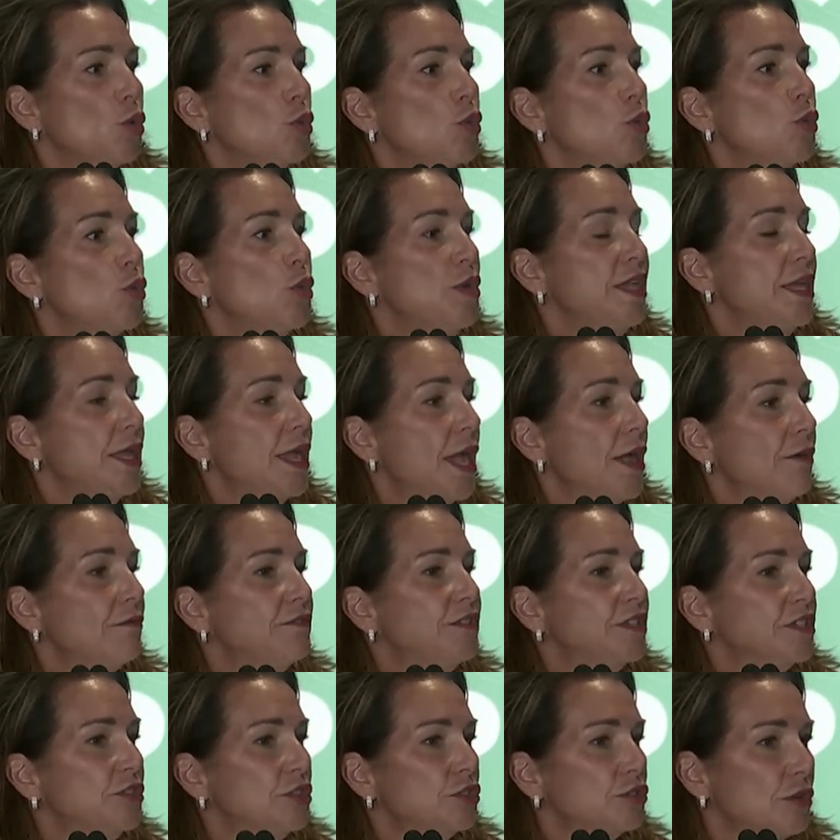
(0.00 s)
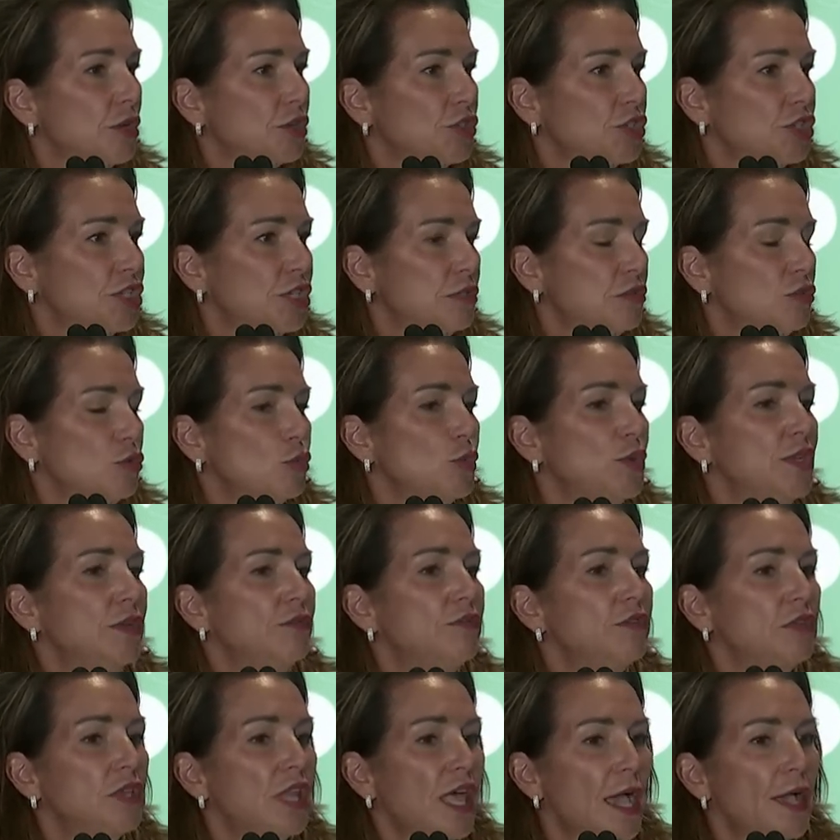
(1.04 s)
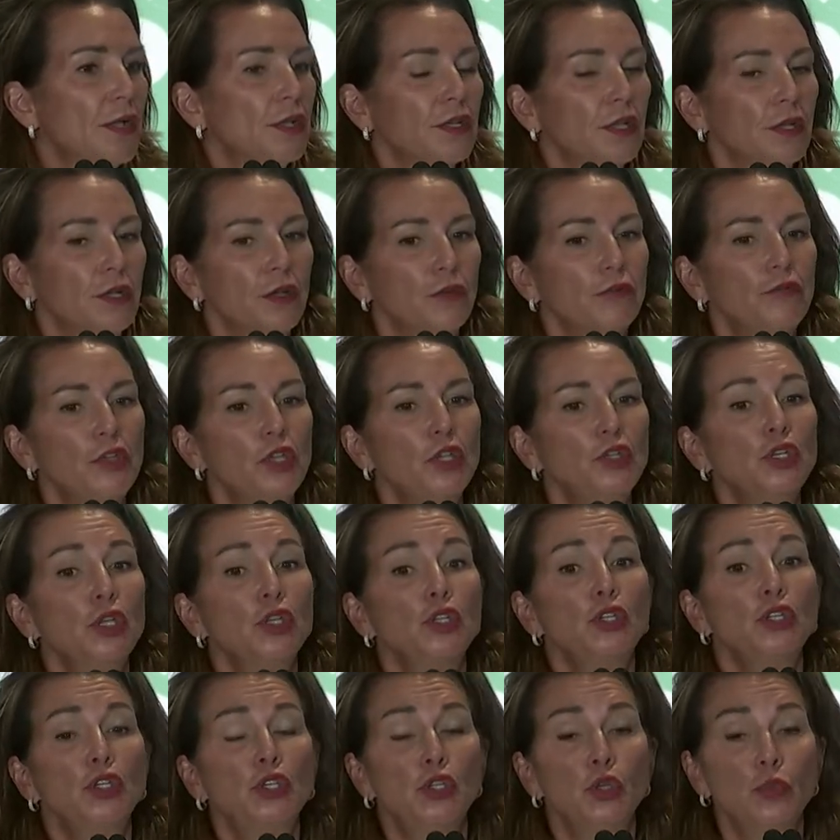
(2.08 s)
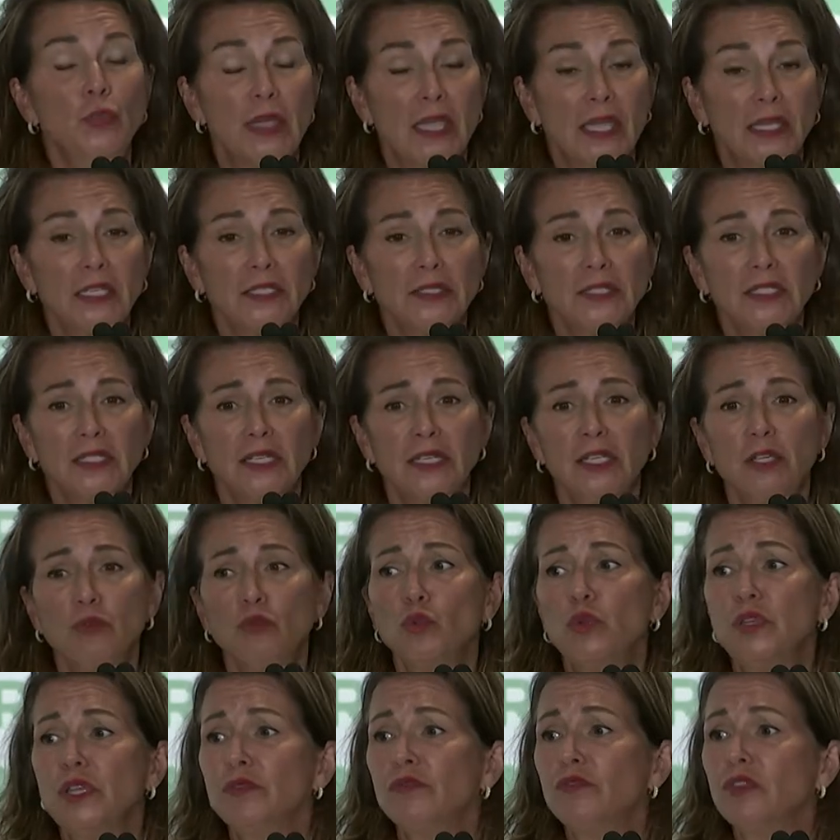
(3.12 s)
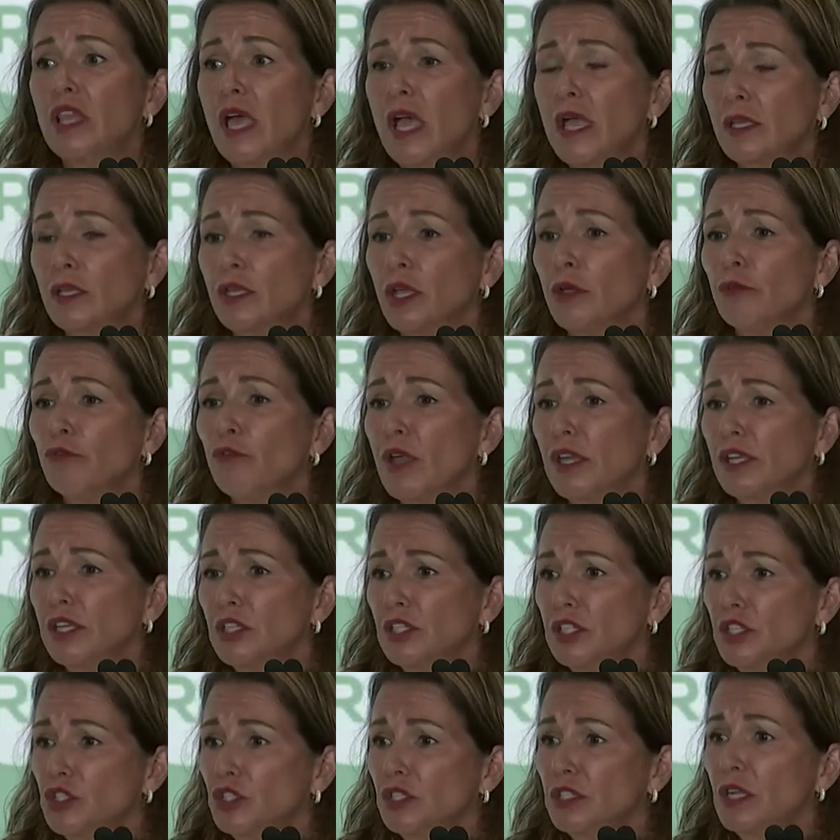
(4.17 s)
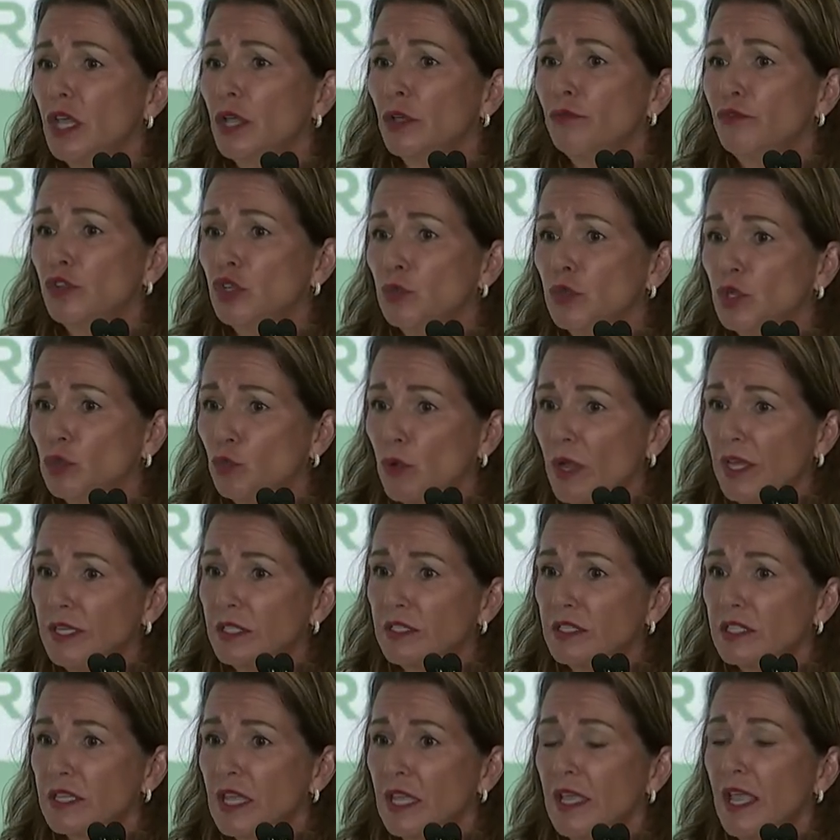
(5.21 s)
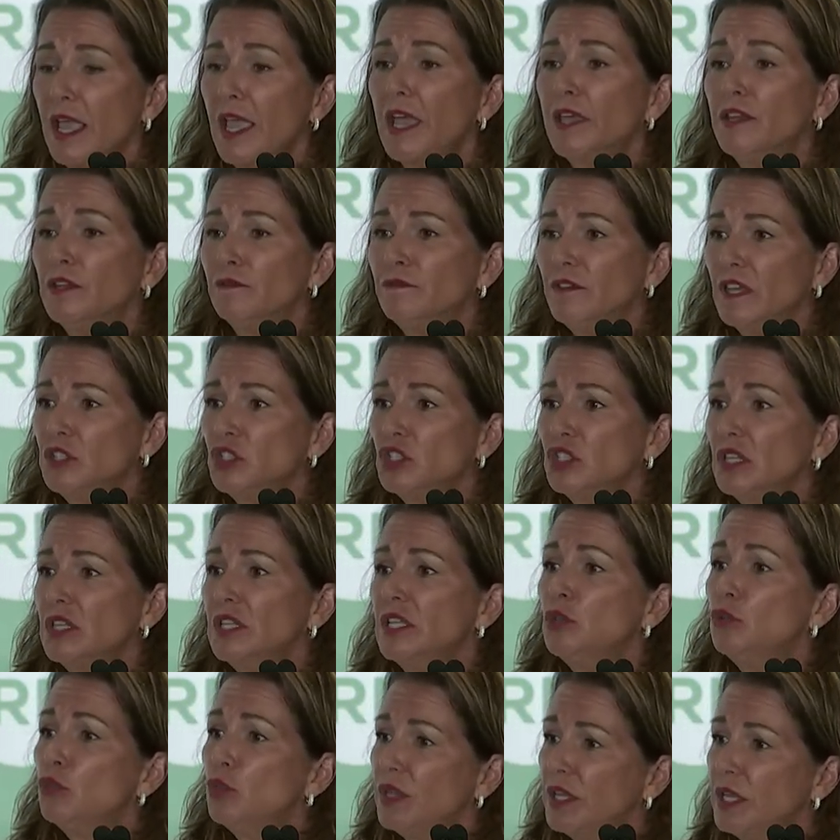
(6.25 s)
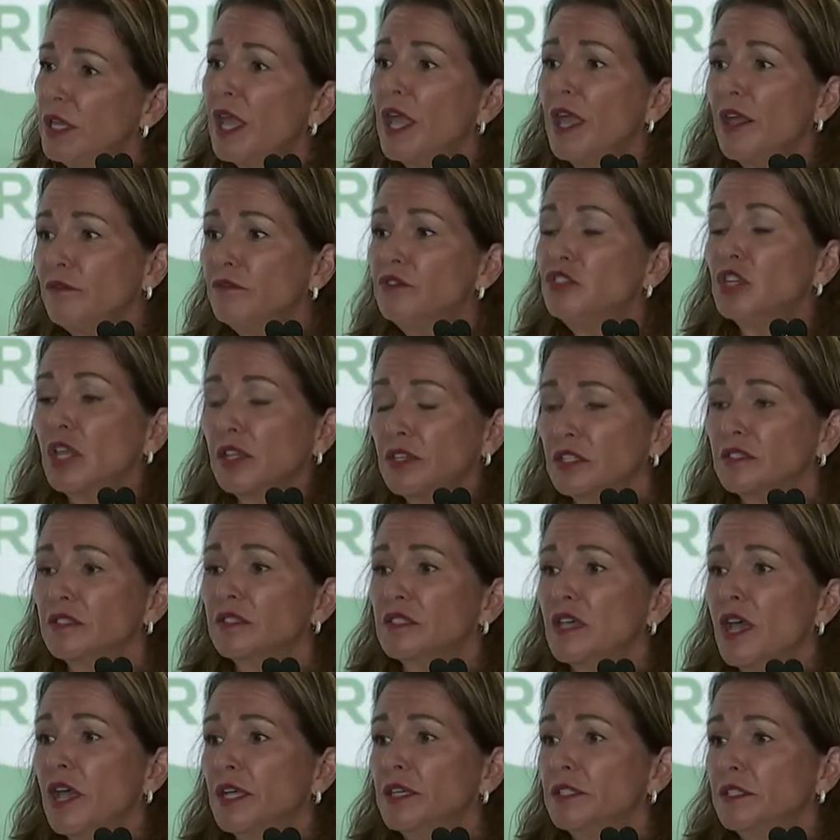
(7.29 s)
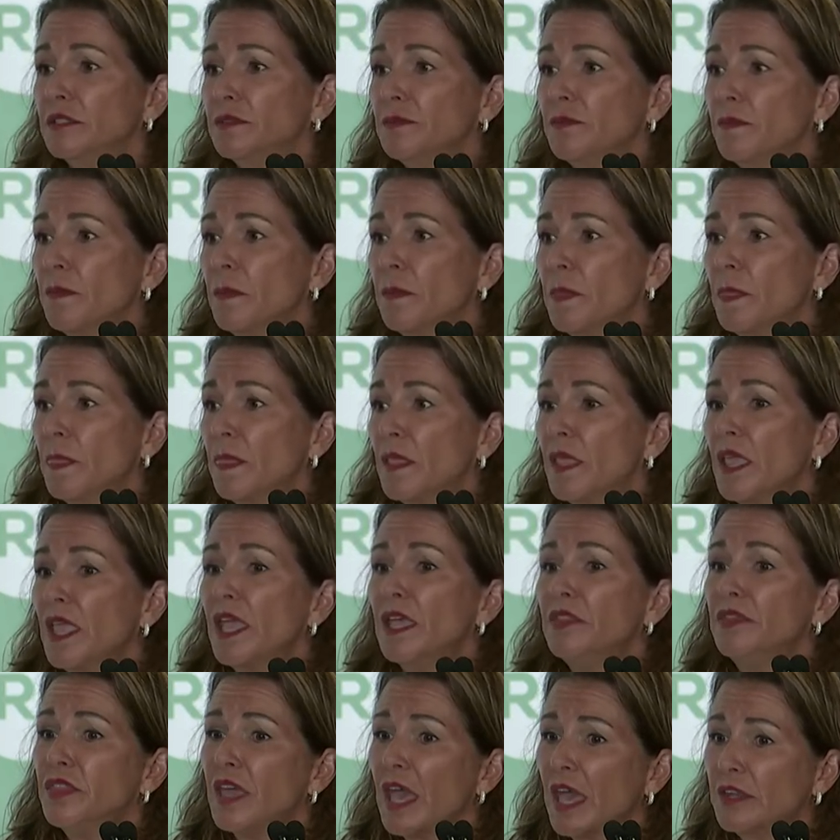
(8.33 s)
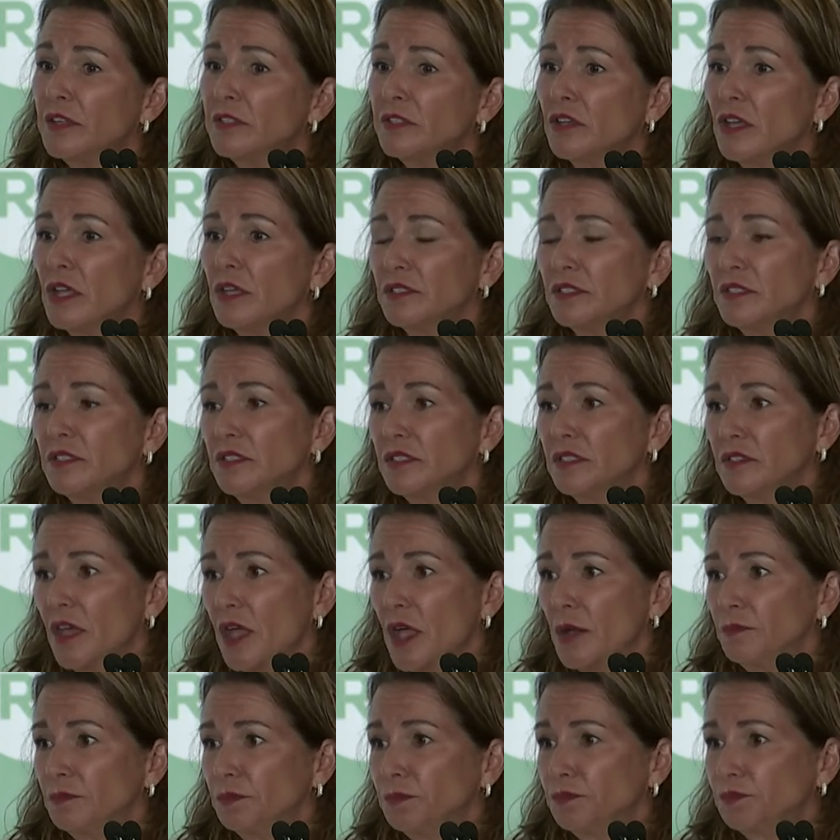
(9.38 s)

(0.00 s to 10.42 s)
we have destruction, we have lack of humanity, we have lack of recognition of human rights, and eventually we have genocide. And that has got to stop.